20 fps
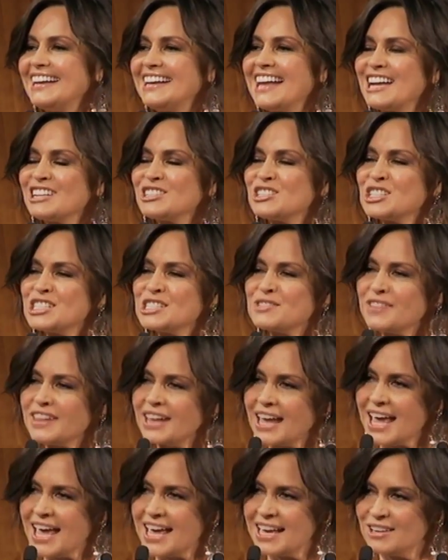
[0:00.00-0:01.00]
Now, just for
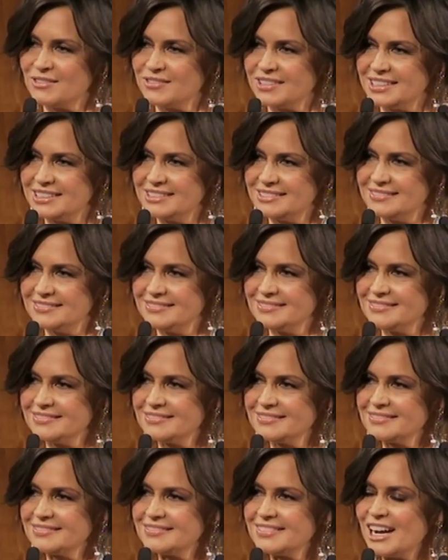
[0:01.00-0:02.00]
the heck of
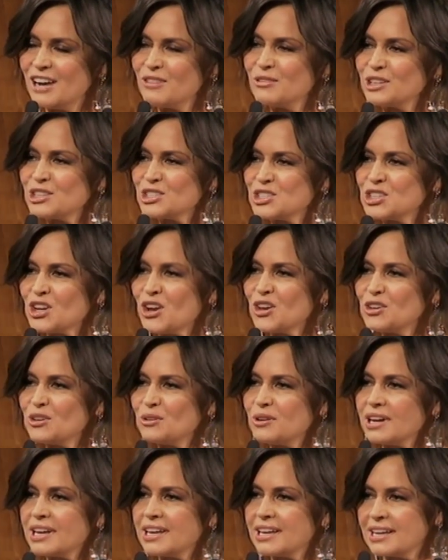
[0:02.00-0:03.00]
it, I want to show
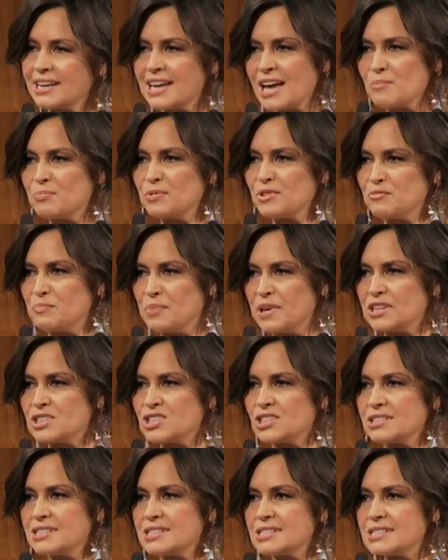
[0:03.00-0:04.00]
you a couple of
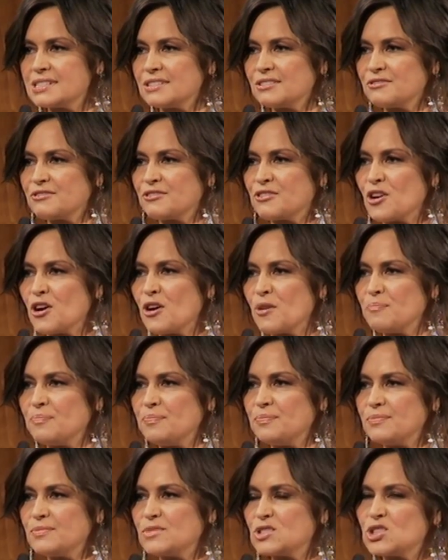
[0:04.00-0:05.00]
pictures
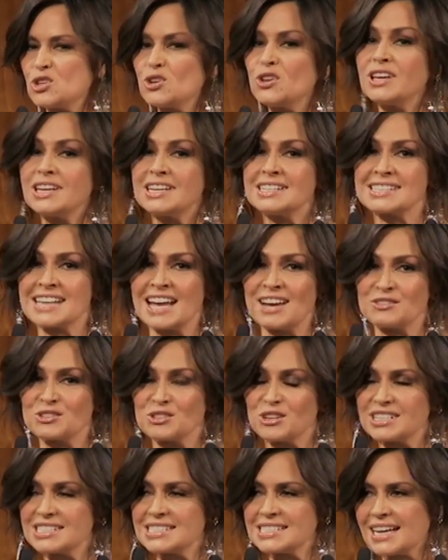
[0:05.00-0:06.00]
from 2 years
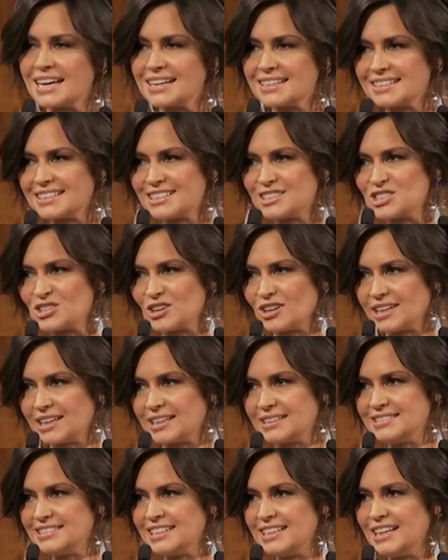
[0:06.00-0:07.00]
after I started at
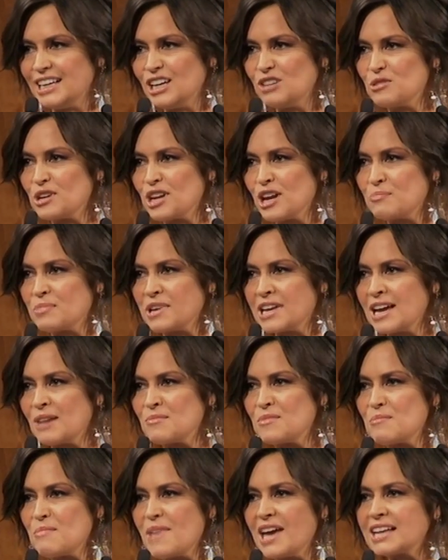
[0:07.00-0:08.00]
Dolly, when I'd
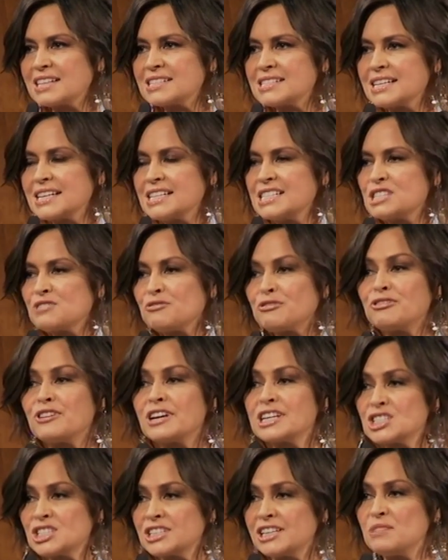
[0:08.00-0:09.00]
become the magazine's
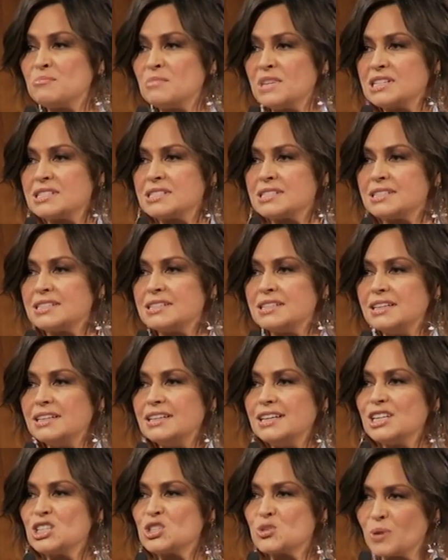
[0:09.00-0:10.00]
freshly minted
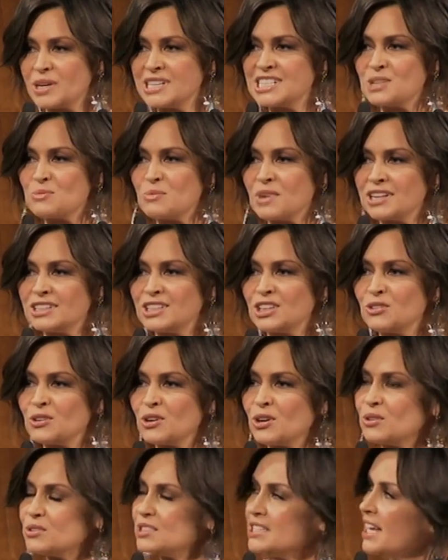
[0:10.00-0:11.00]

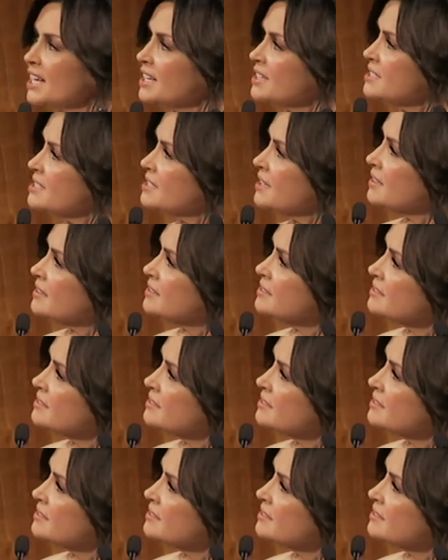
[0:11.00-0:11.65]
21-year-old editor.